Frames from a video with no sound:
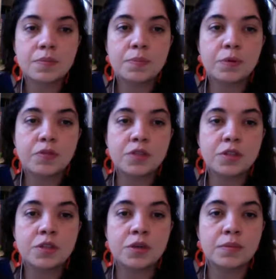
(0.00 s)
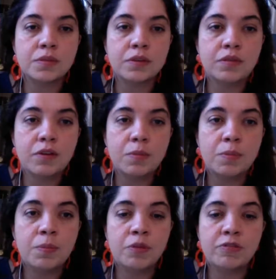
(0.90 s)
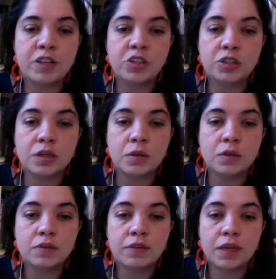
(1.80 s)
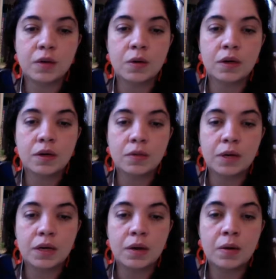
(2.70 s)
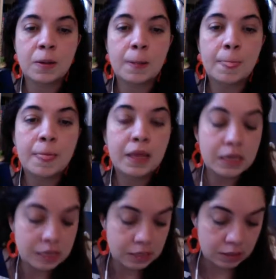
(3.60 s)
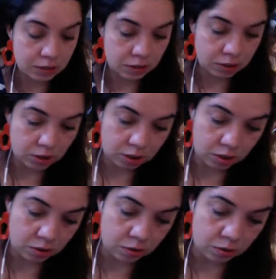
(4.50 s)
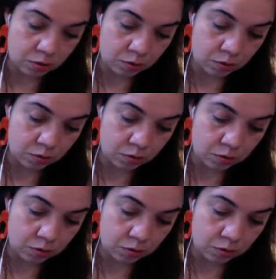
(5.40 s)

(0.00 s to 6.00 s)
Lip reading: It's a very professional thing going on right now. So